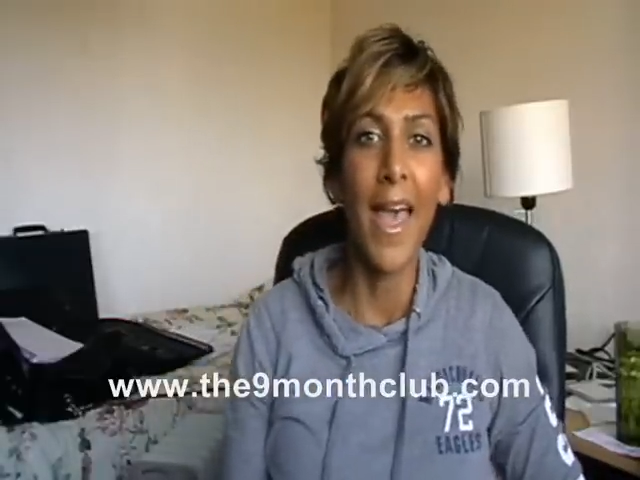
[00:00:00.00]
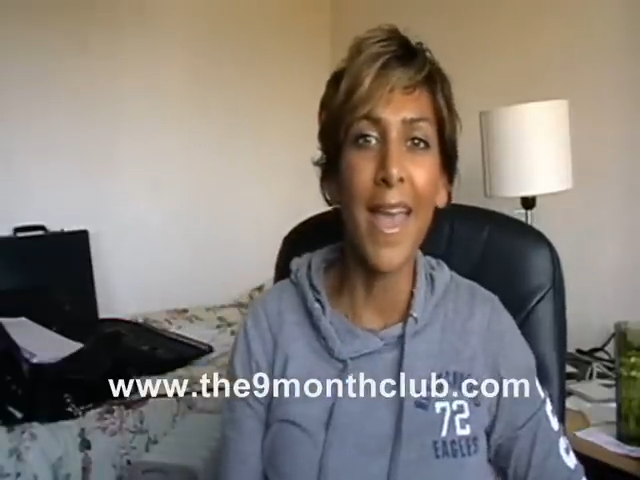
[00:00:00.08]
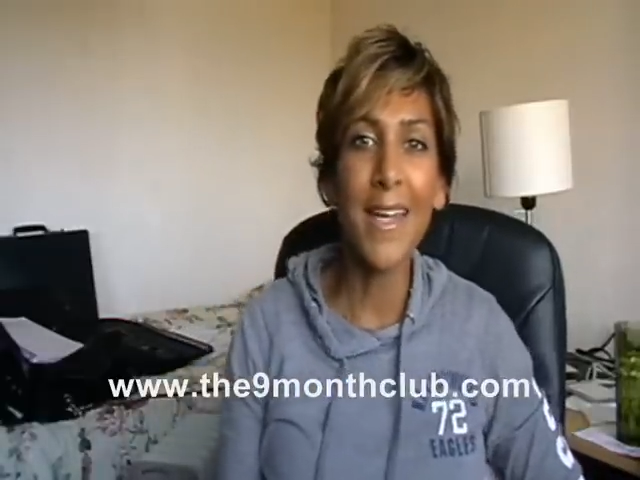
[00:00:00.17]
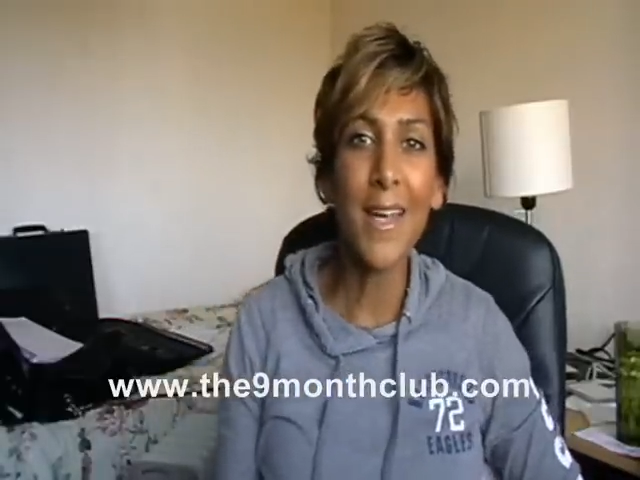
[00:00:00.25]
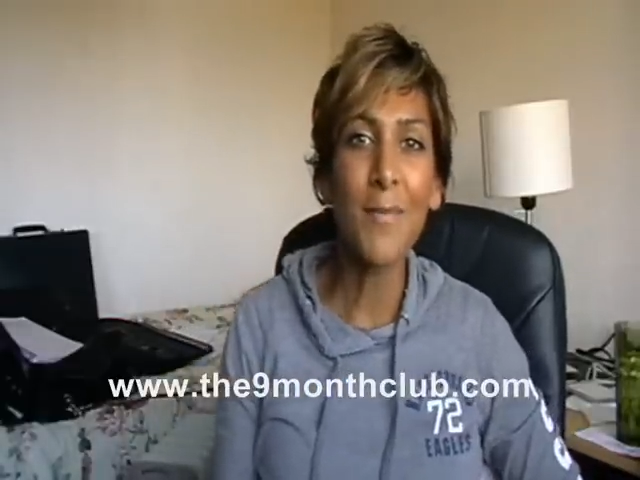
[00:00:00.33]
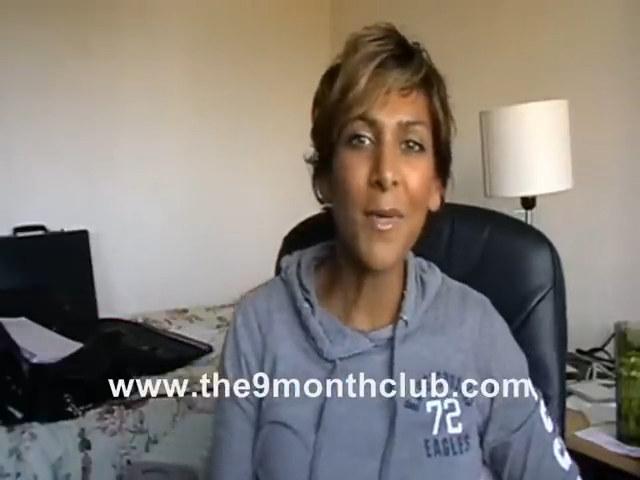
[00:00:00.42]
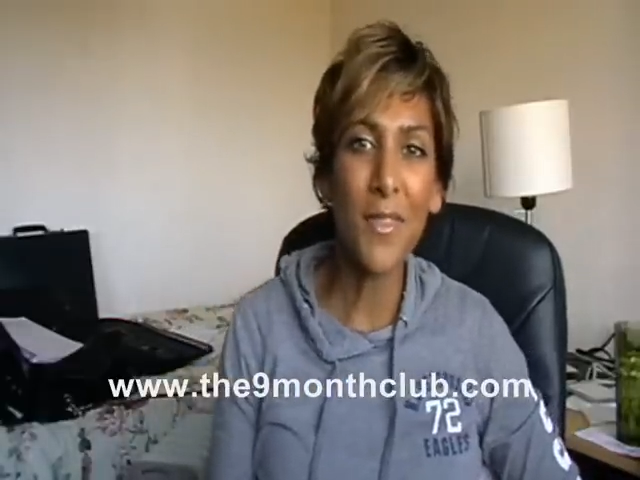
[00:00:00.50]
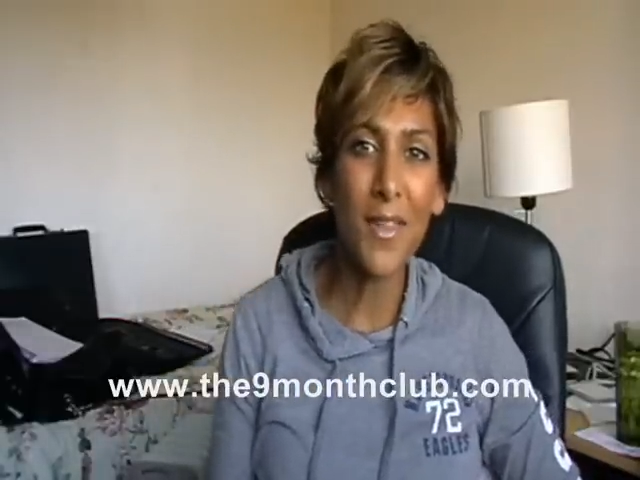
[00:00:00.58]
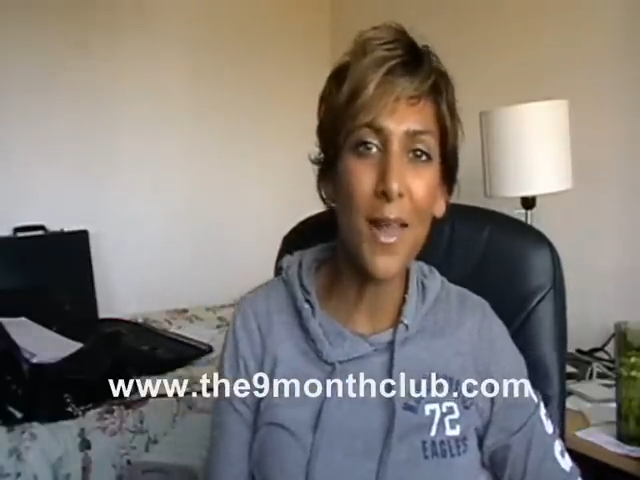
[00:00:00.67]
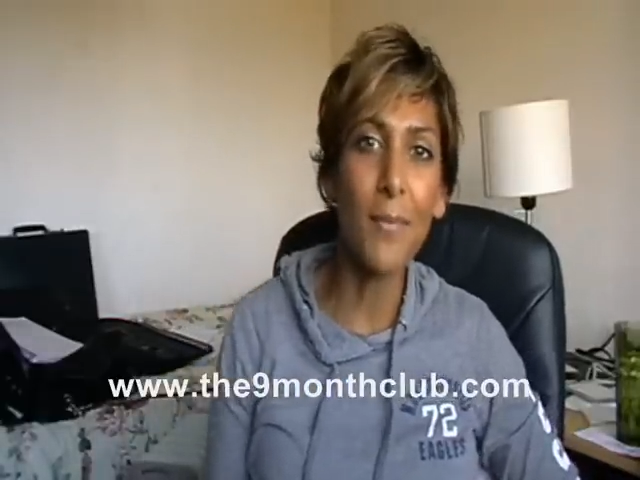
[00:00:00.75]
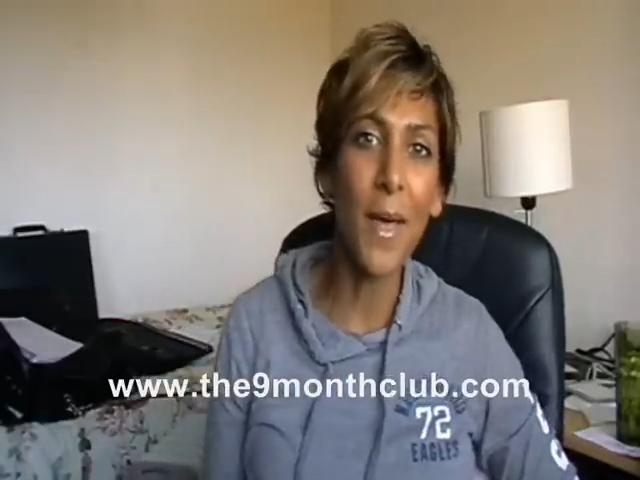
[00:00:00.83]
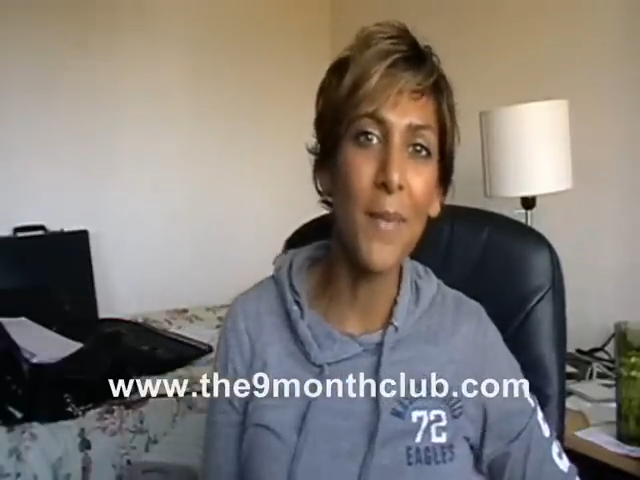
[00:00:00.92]
Hey Nine Month
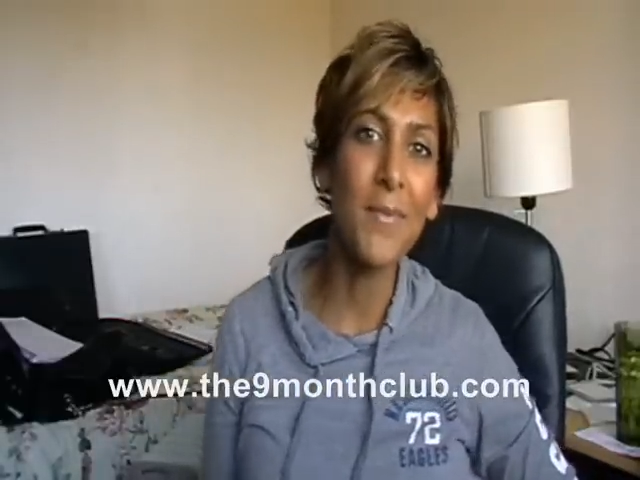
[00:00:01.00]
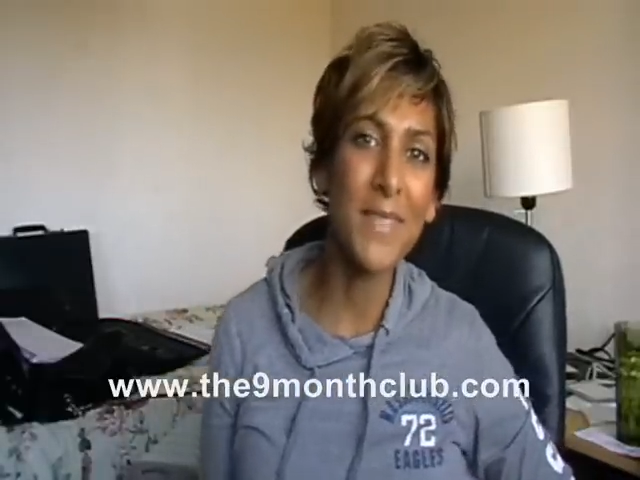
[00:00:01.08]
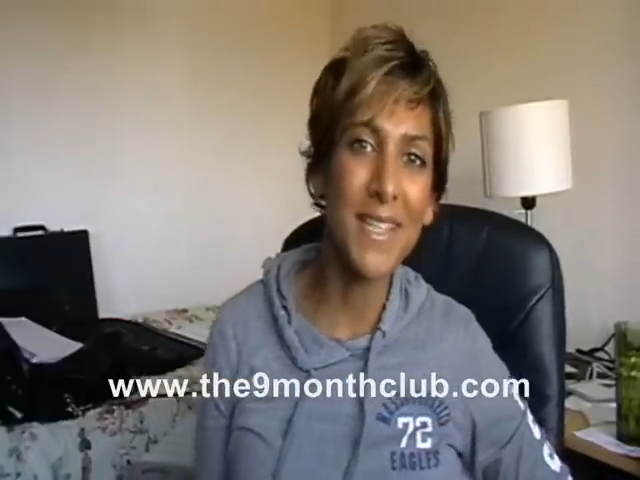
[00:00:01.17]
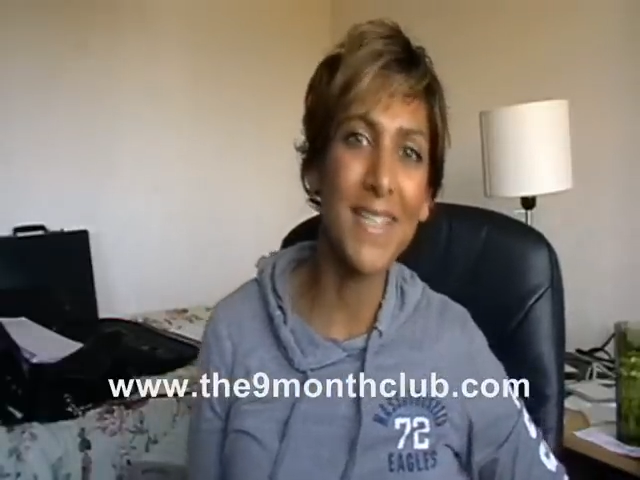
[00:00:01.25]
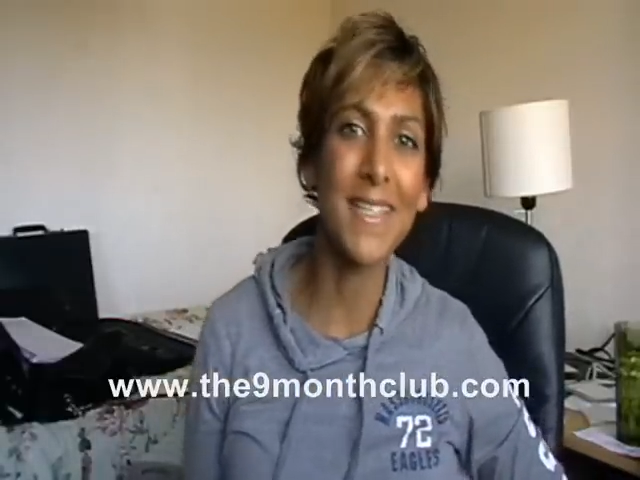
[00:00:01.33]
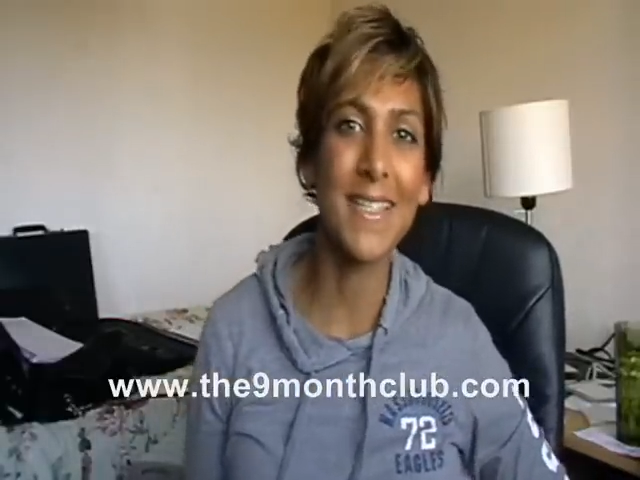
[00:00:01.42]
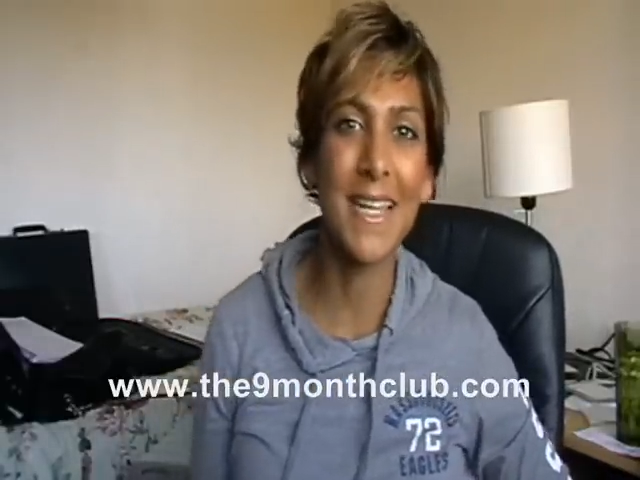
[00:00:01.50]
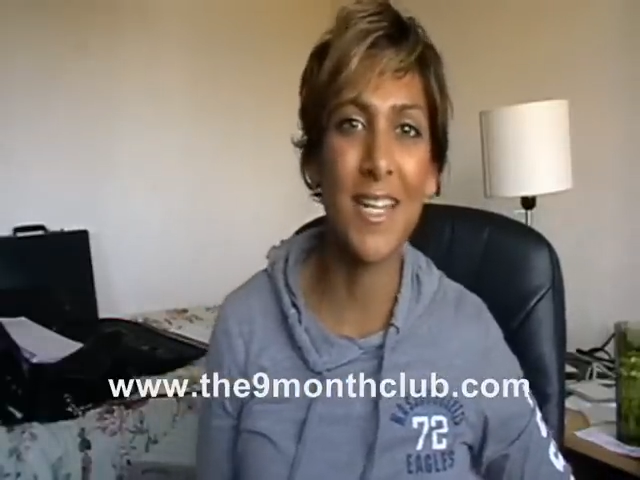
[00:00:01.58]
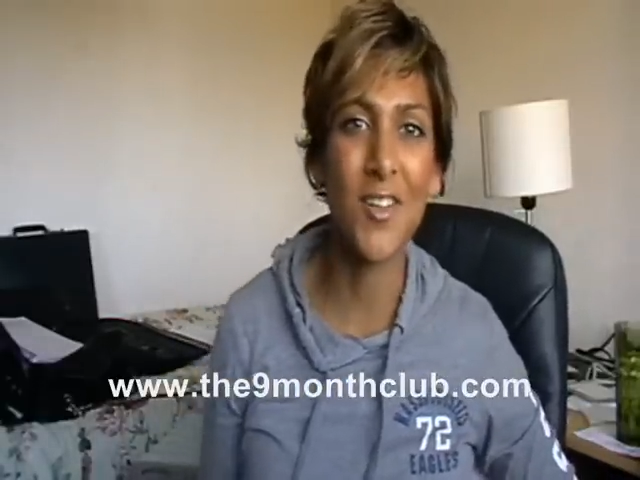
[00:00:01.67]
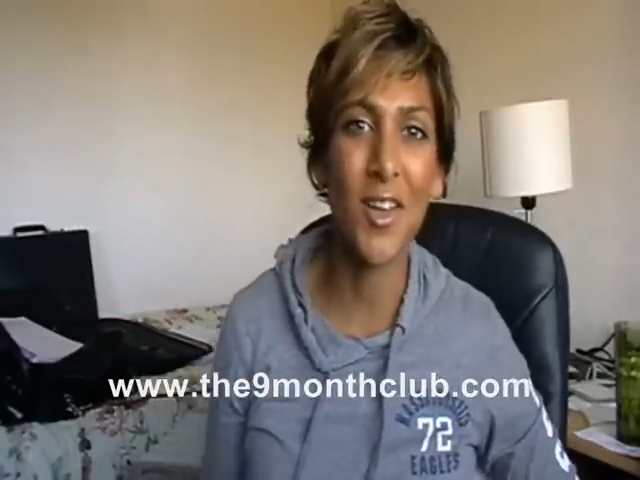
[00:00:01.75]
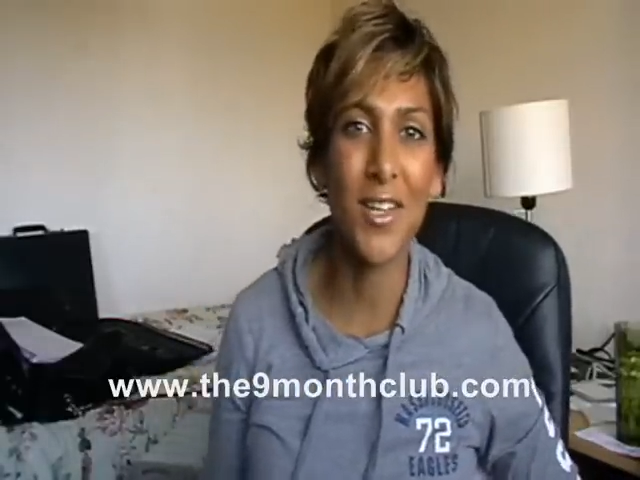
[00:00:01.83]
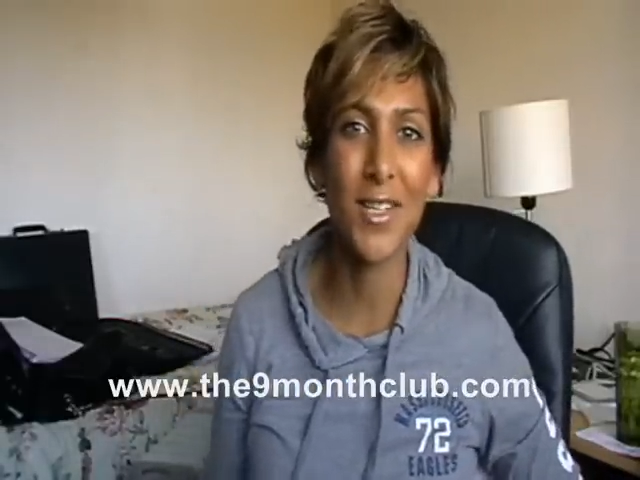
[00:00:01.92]
Club mums, this is
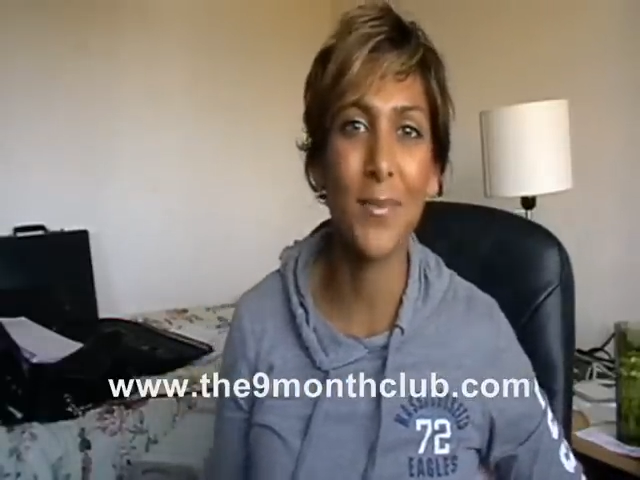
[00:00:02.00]
Nisha,